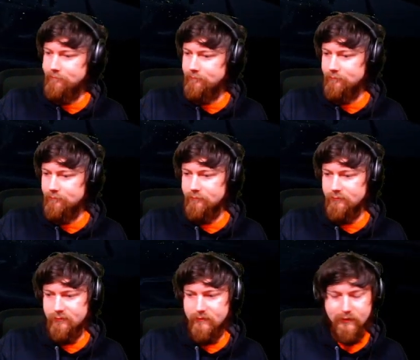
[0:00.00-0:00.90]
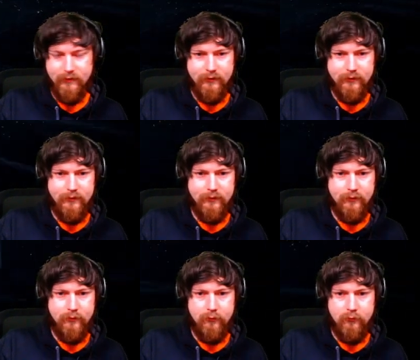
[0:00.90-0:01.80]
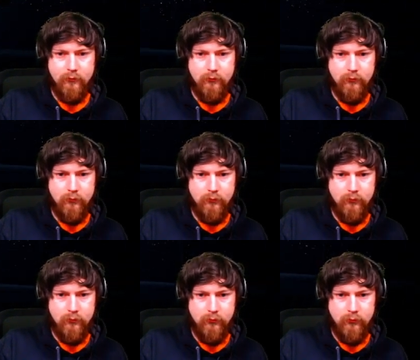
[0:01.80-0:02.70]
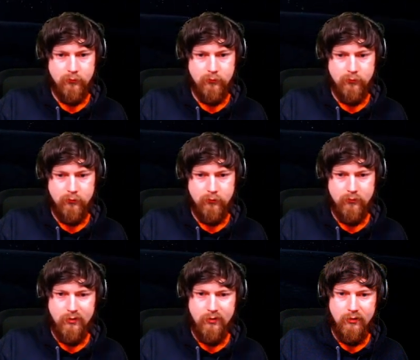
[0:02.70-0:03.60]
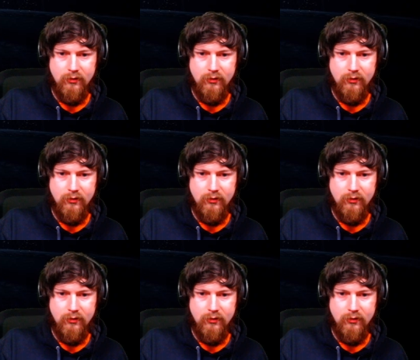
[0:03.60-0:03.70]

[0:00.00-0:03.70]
[no speech]